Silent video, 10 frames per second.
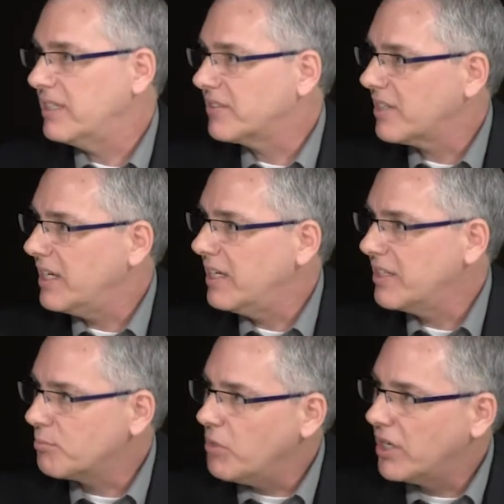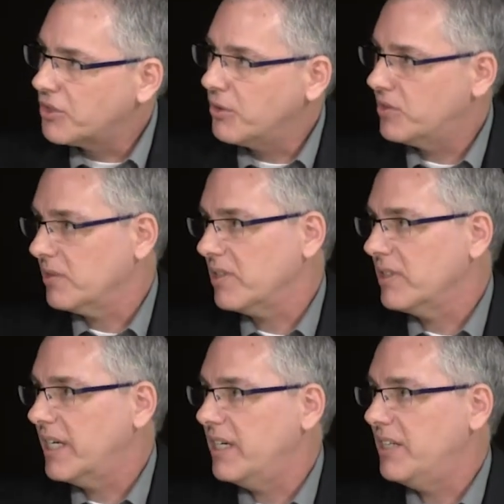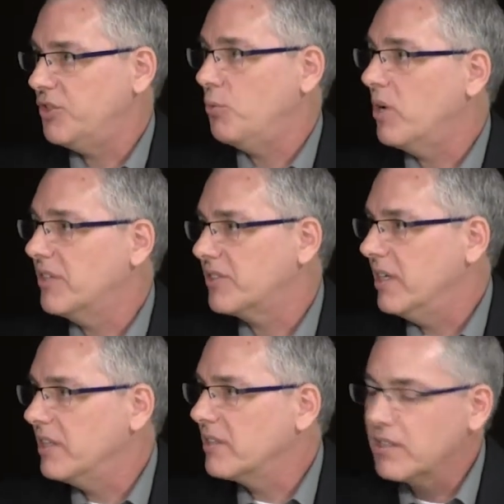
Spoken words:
to send as much or as little data as you want to send.